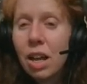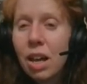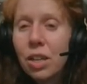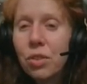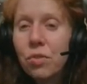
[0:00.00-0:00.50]

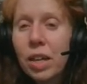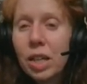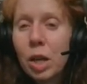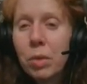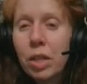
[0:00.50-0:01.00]
event
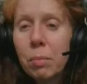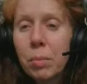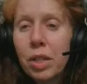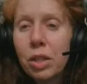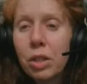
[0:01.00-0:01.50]
coming up
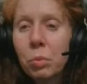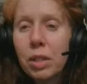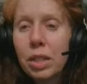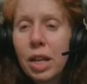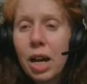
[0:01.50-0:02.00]
here
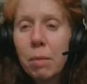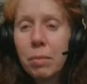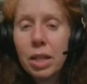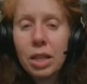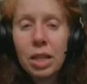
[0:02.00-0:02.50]
with
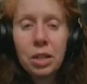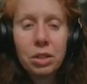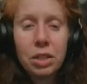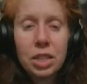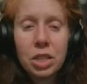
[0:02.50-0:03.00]
Comet
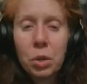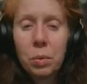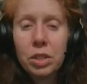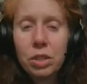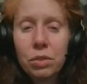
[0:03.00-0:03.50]
Leonard. Let's go
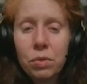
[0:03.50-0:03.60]
into full